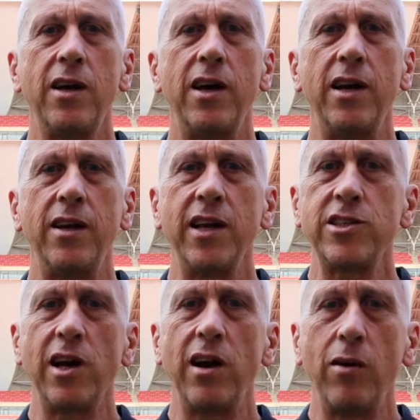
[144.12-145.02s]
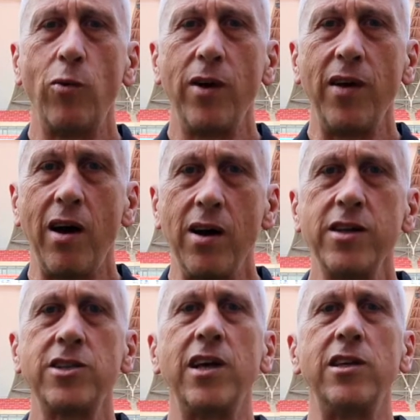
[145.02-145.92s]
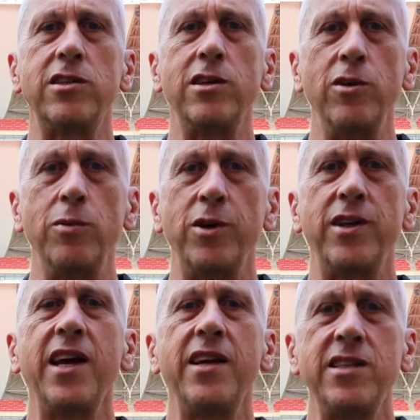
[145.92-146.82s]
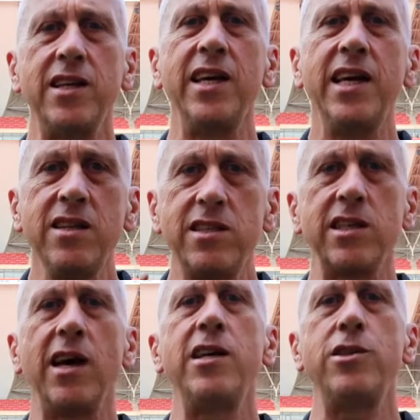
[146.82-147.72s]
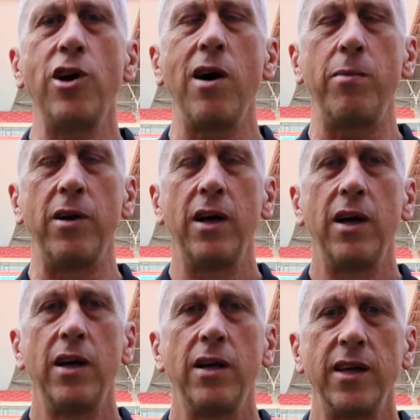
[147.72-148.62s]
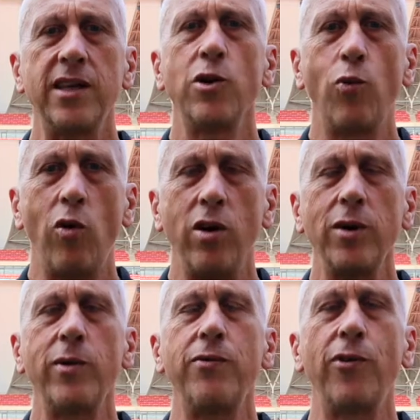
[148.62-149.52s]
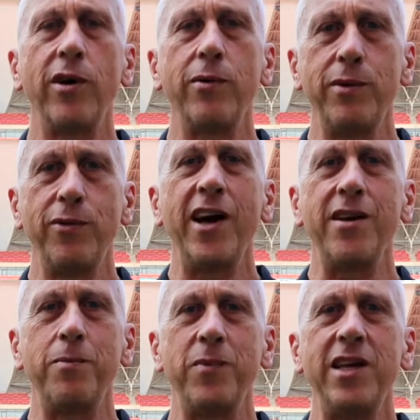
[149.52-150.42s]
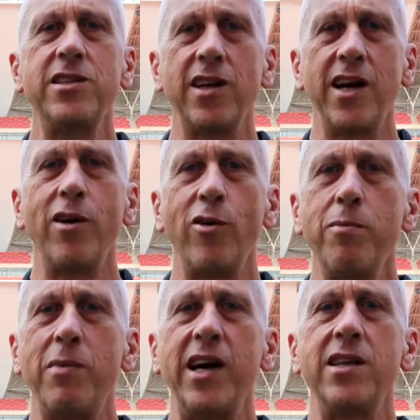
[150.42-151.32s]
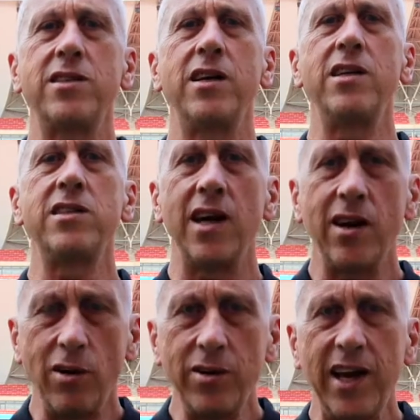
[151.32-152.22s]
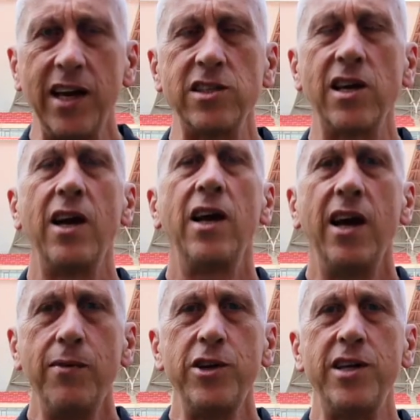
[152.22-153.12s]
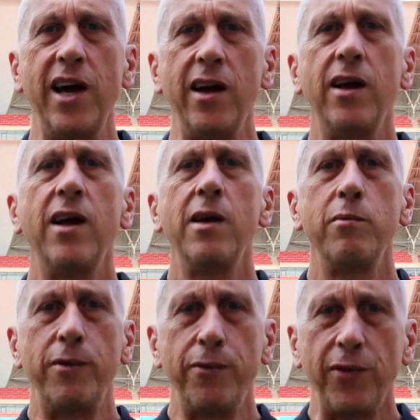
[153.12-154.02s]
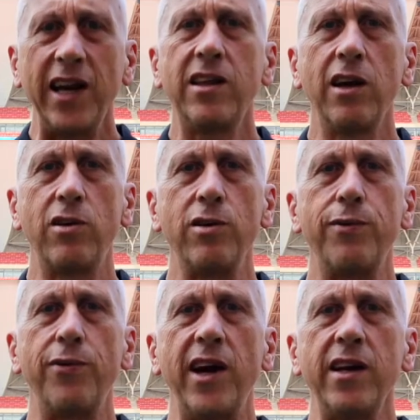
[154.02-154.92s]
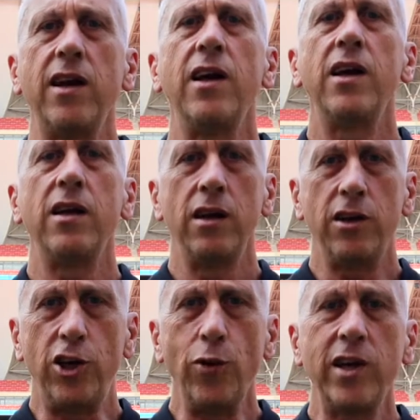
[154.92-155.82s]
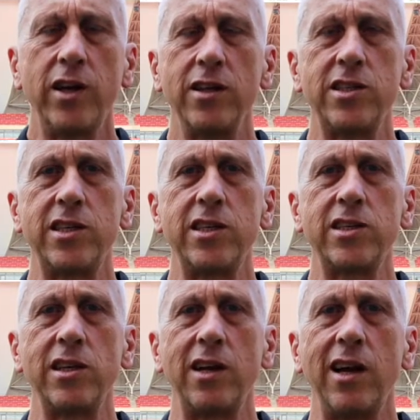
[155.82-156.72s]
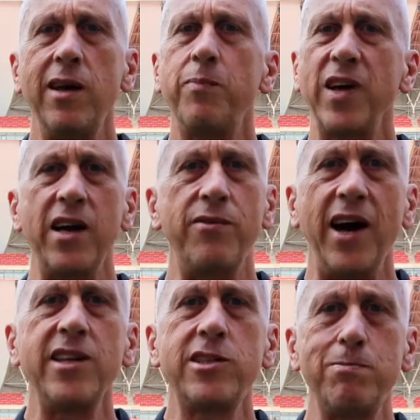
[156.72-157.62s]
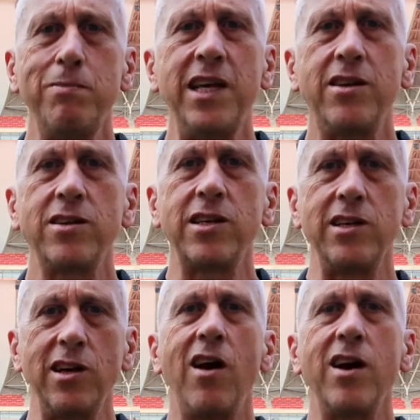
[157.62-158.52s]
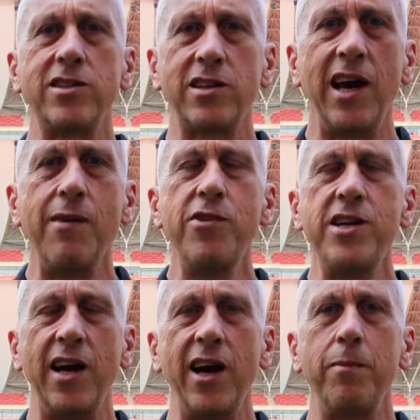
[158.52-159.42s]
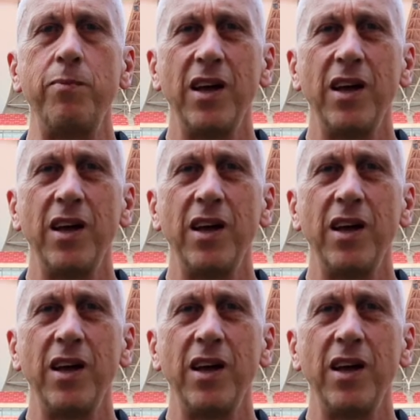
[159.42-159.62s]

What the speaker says: And that's one of the hardest things to do, but that is an inside job. That is a war that we fight inside our own minds and inside our own heads every day. But fight the good fight, do it consistently, advance meters and yards every day,